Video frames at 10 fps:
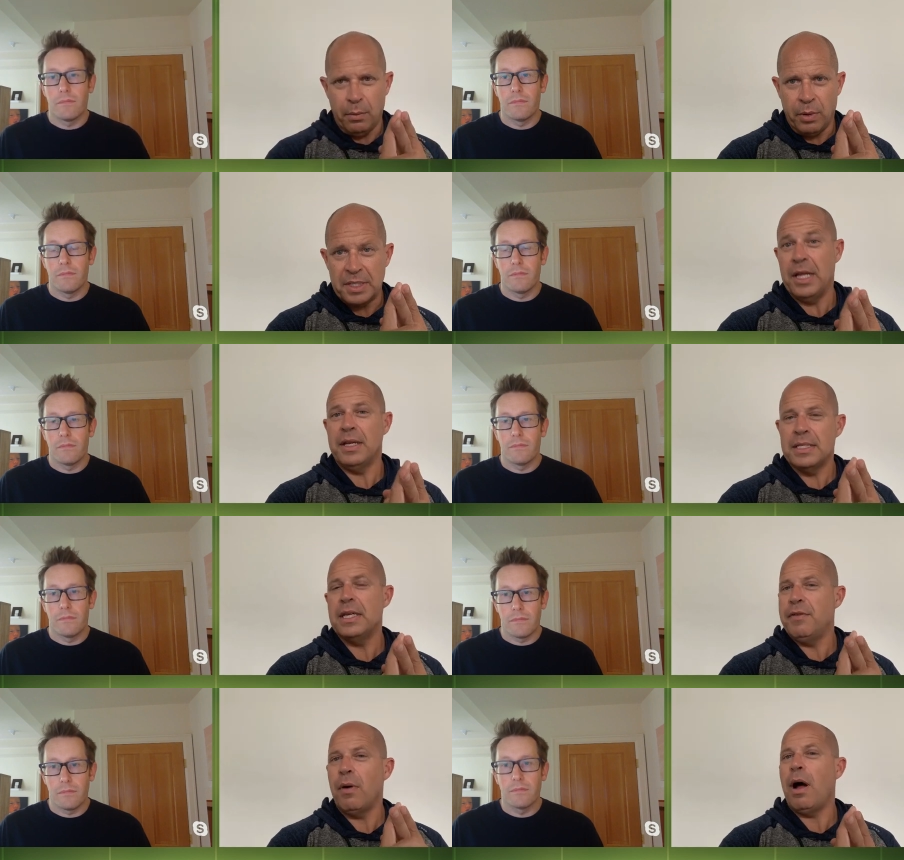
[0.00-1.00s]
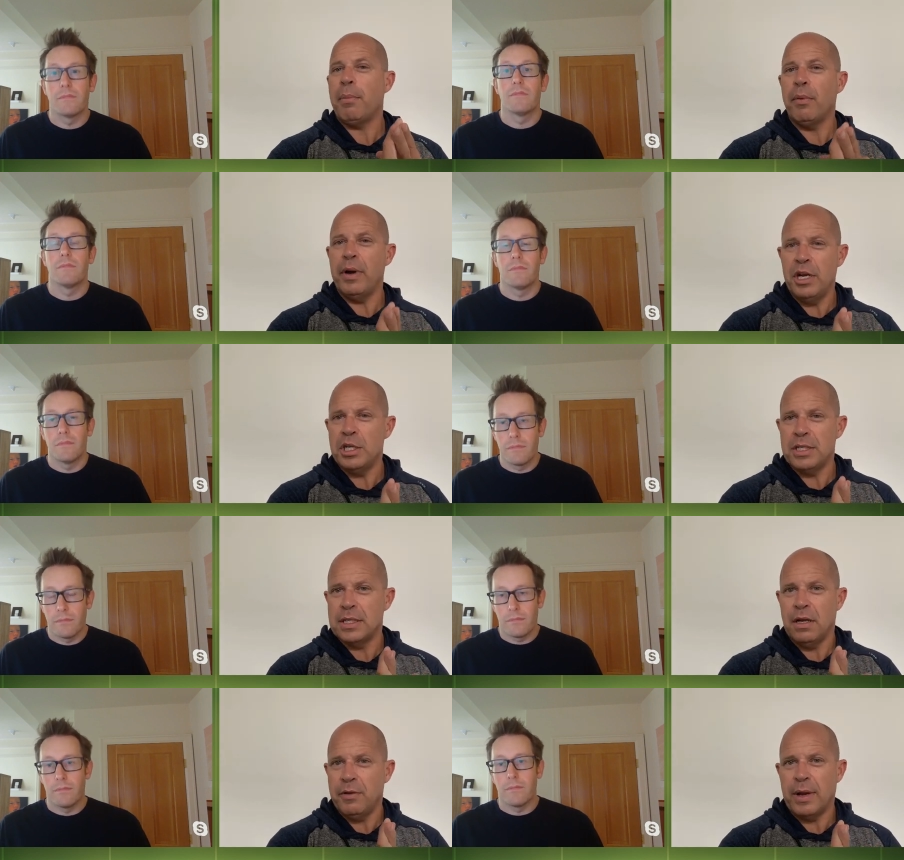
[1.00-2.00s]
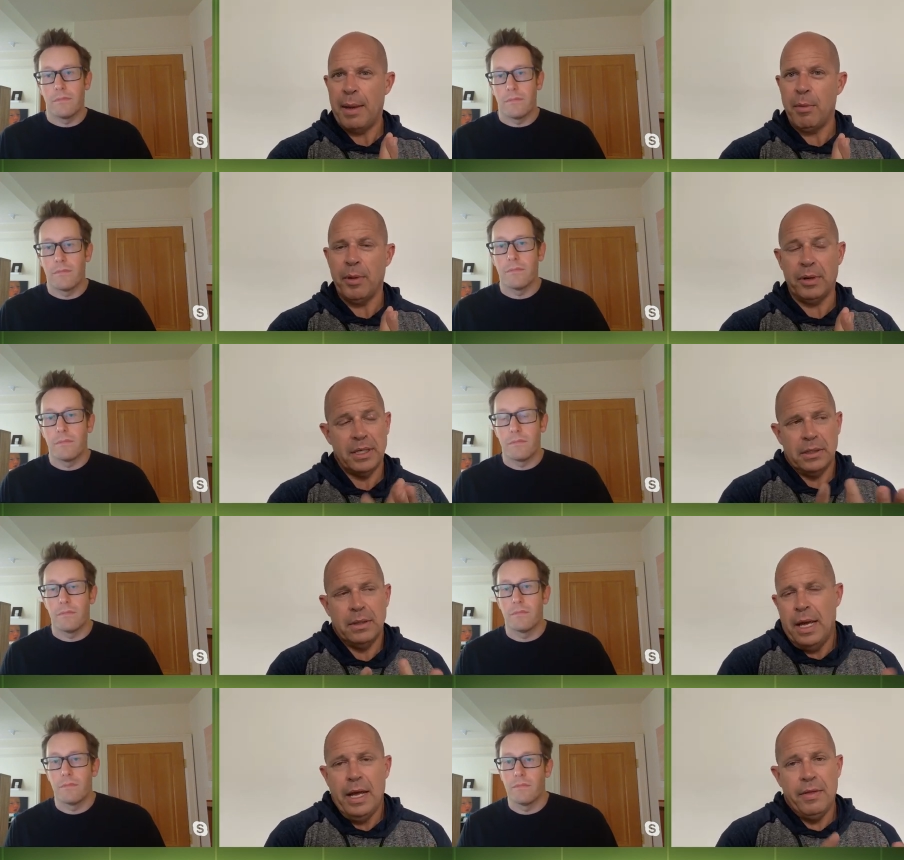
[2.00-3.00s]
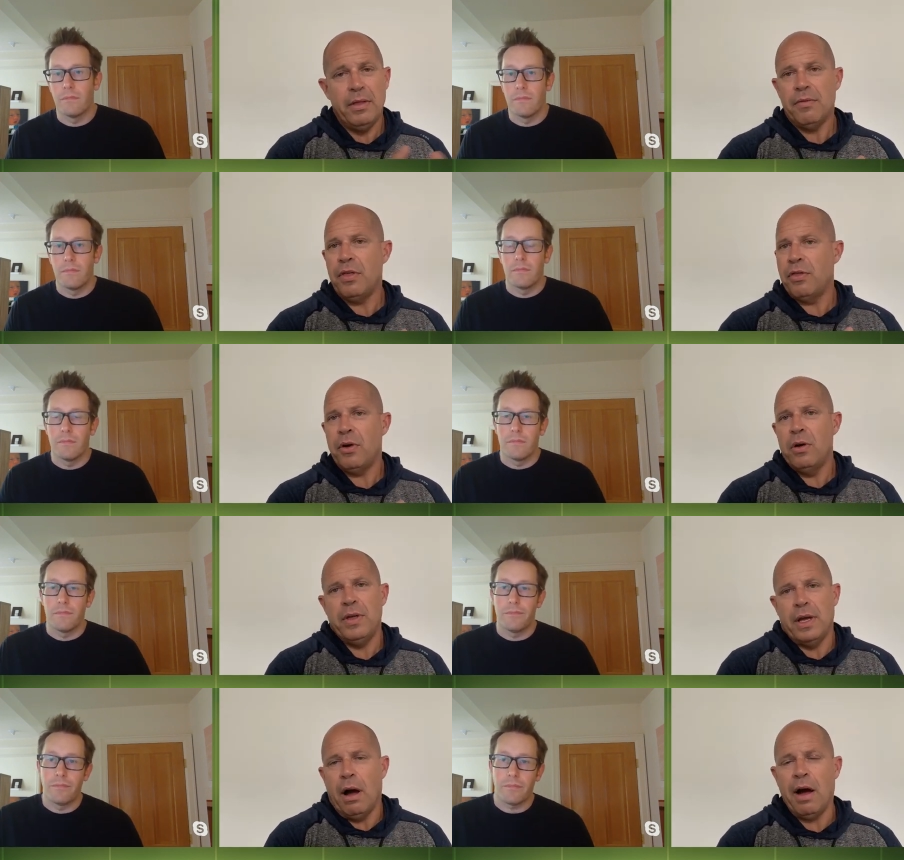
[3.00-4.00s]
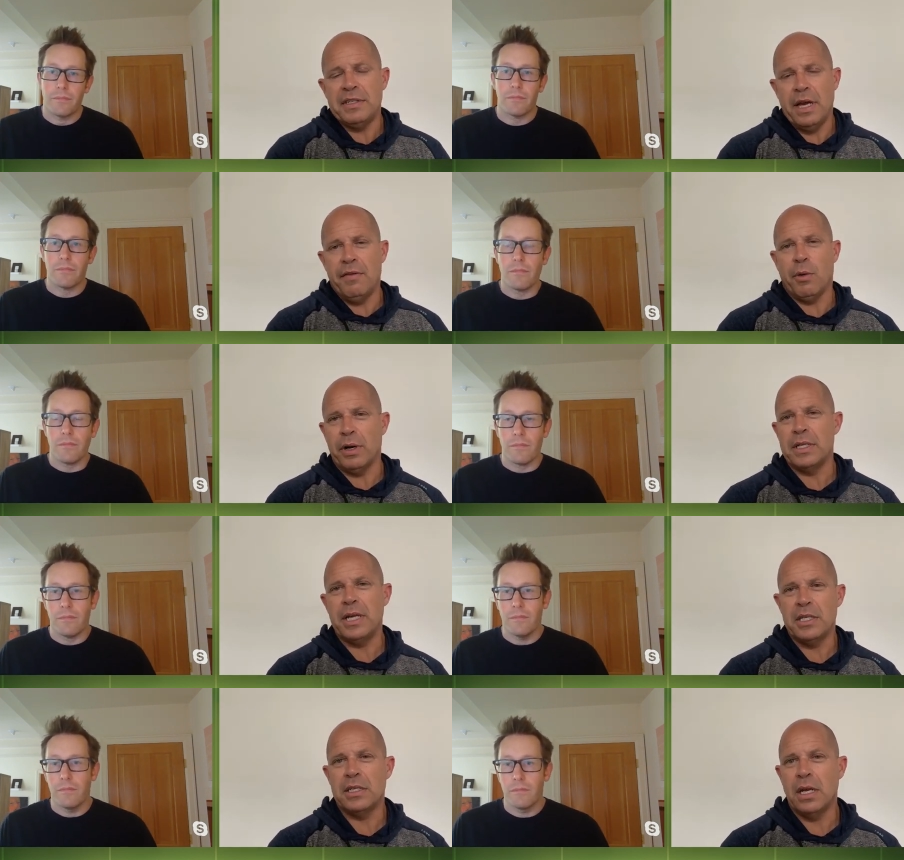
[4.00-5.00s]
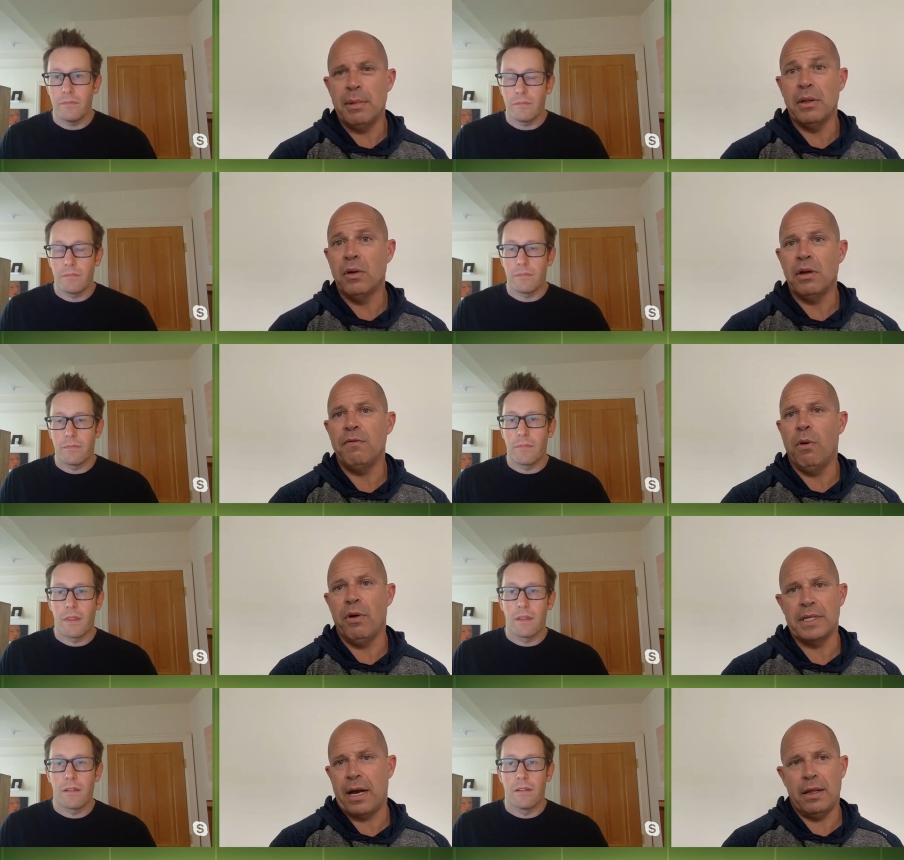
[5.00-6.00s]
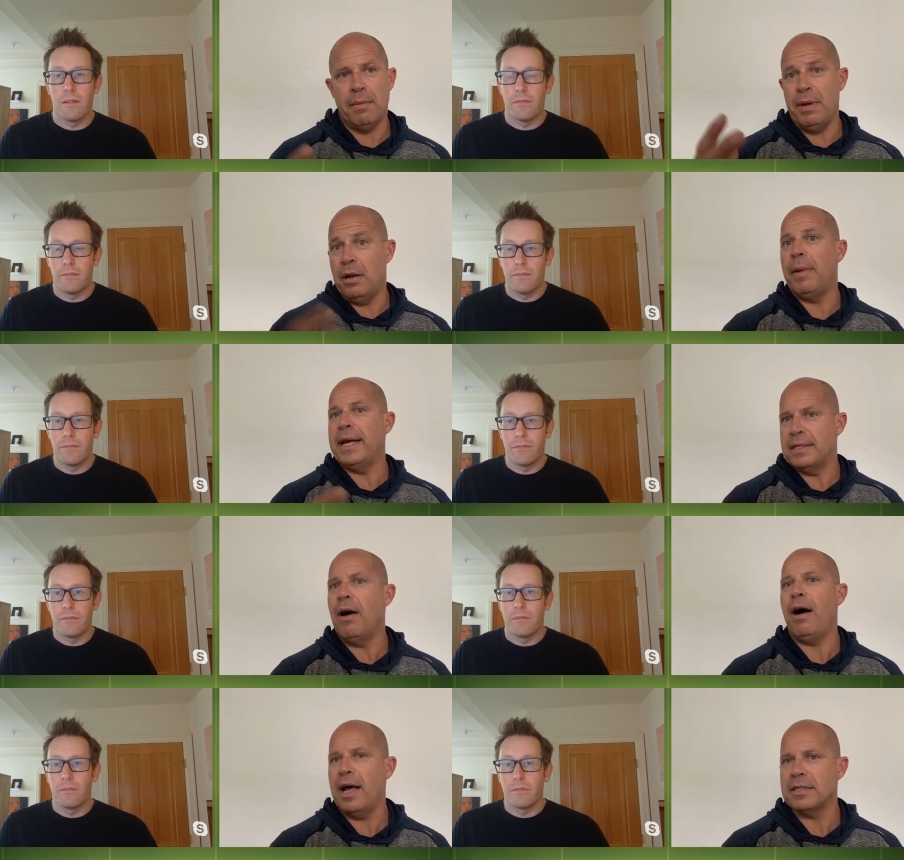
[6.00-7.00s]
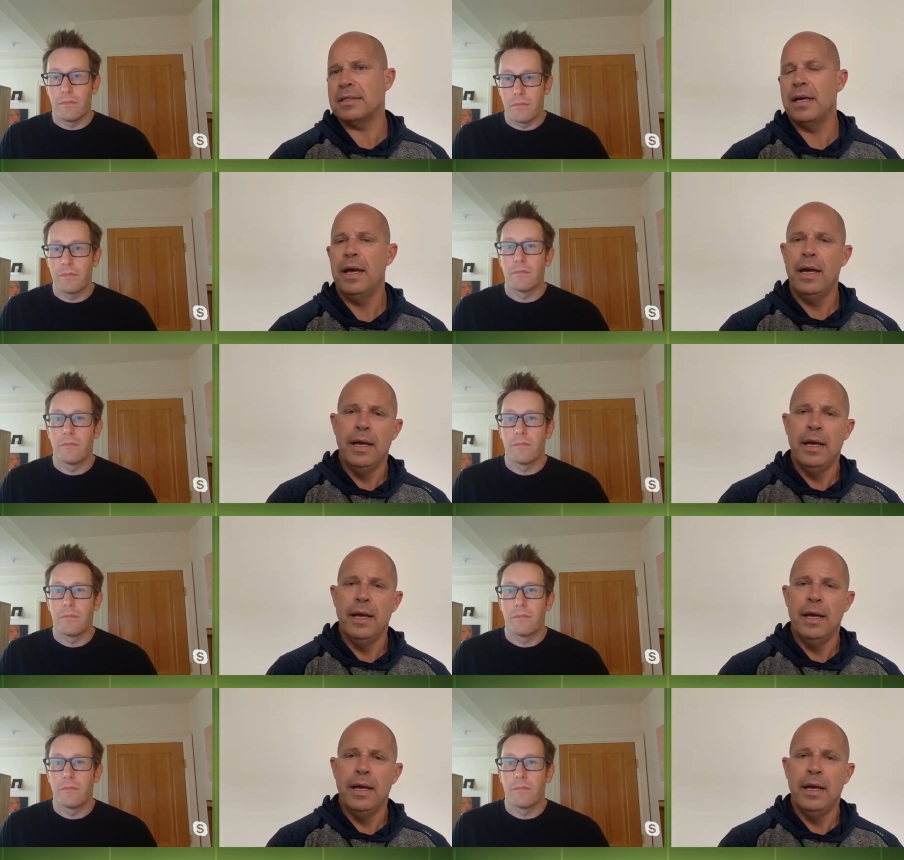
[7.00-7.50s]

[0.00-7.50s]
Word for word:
Speaker 1: resiliency of your operations and of your capabilities. And then the third thing, obviously, every organization is going to be looking for is how do they minimize costs?